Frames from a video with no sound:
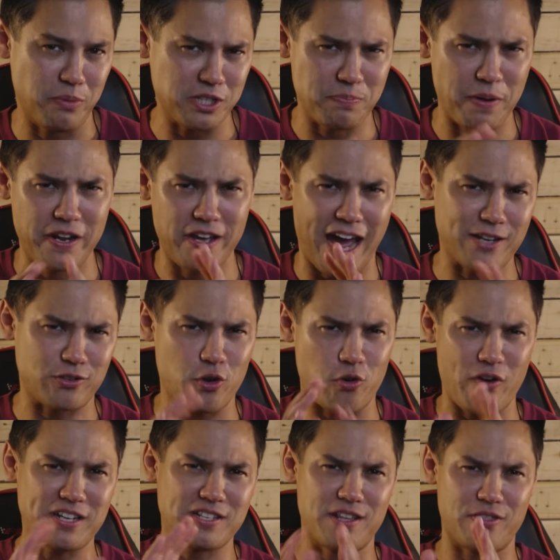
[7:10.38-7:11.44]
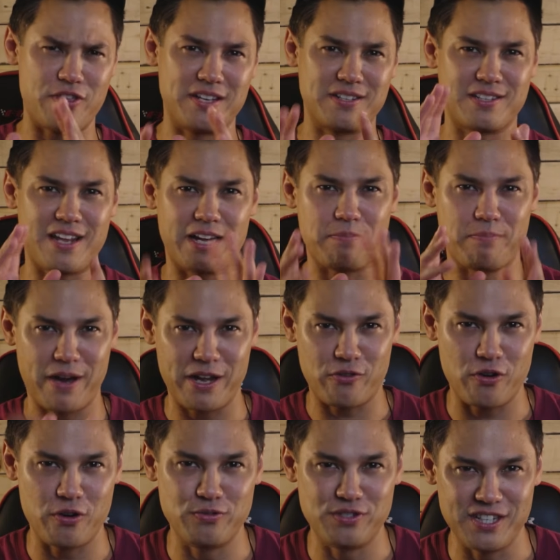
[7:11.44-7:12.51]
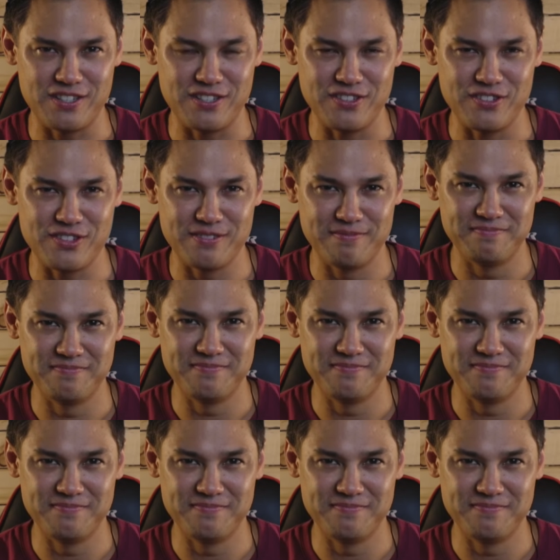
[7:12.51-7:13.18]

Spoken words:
much better at correcting things like micro jitters.